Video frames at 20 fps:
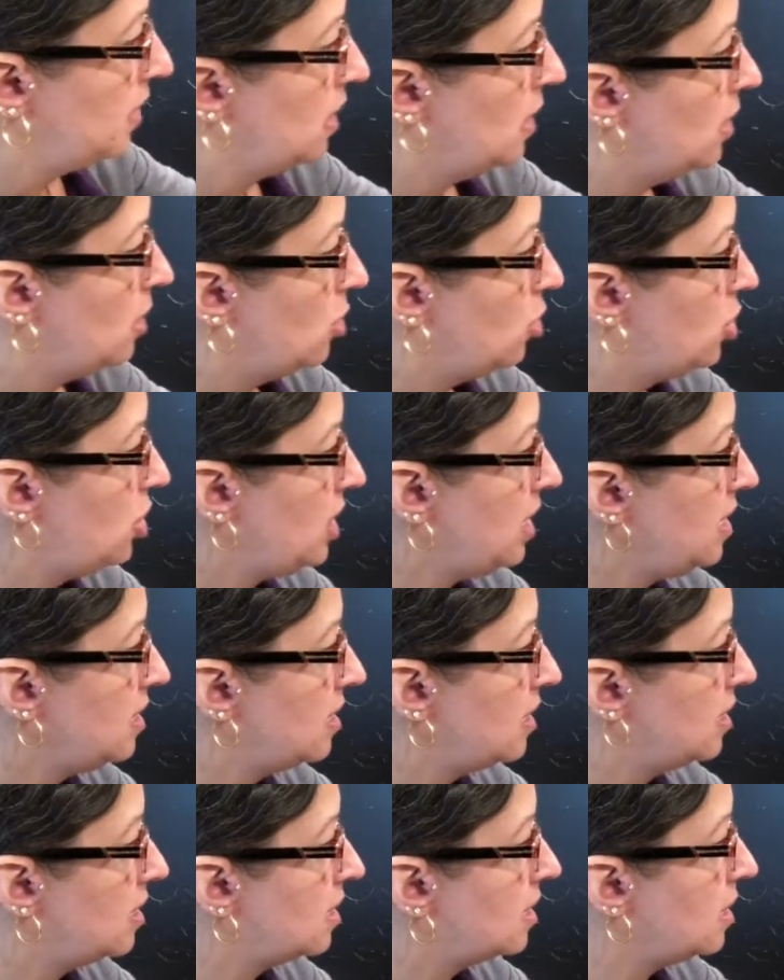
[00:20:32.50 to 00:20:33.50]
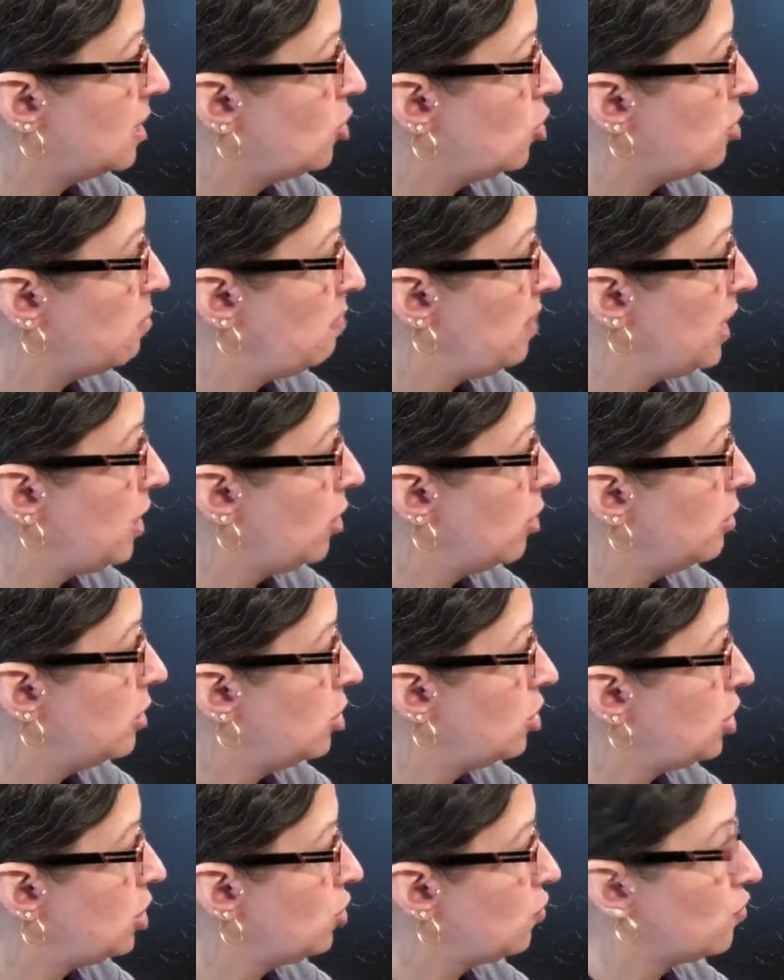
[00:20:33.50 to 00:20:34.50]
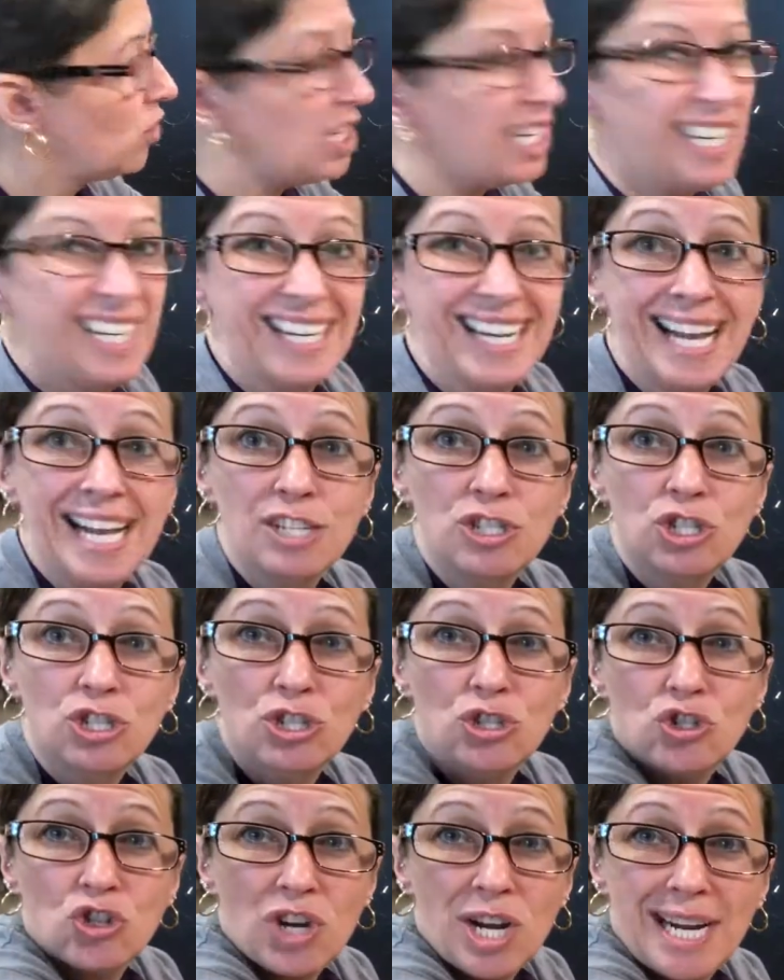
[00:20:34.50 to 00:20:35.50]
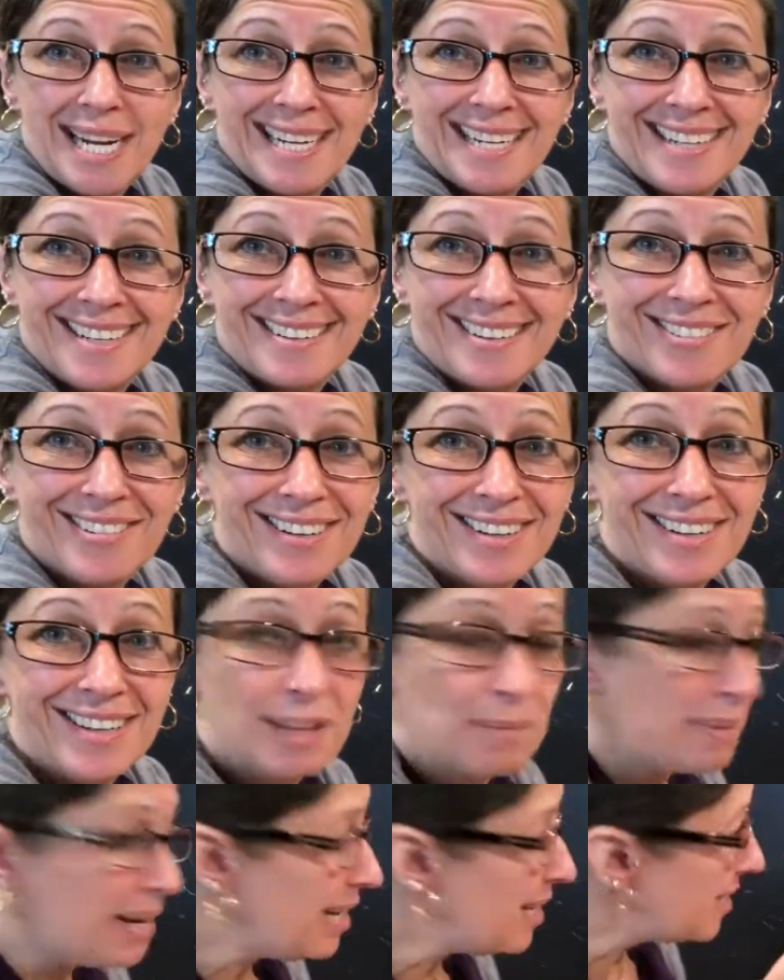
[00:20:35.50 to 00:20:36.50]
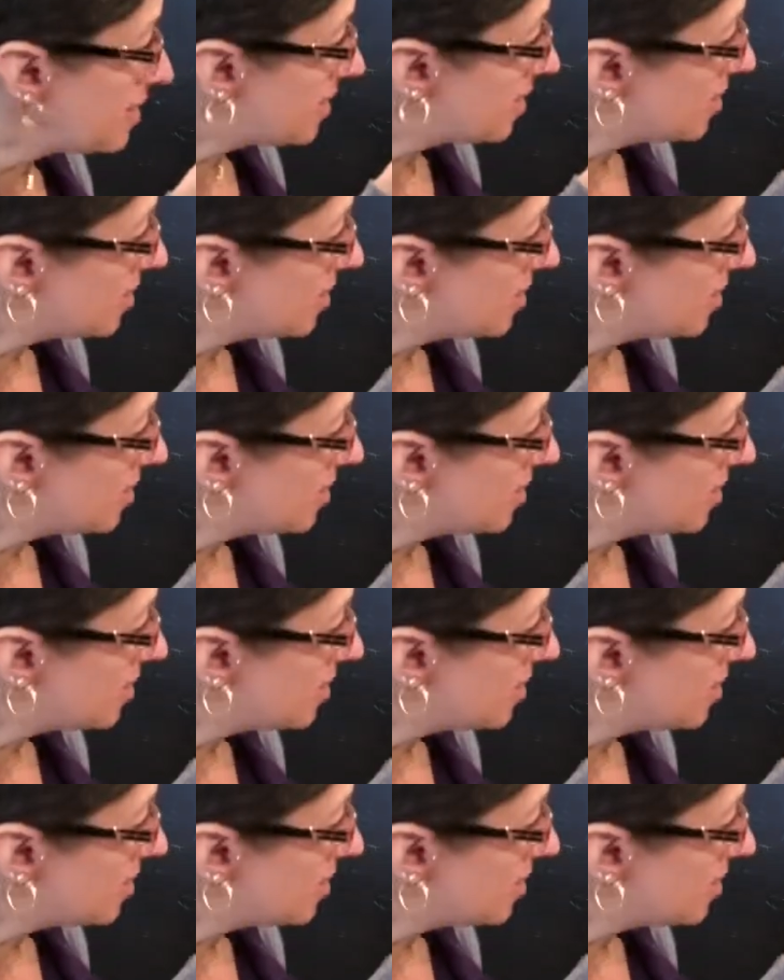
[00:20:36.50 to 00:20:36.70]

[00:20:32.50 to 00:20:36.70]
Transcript: She is in such a big hurry, she's running to catch the train or the bus,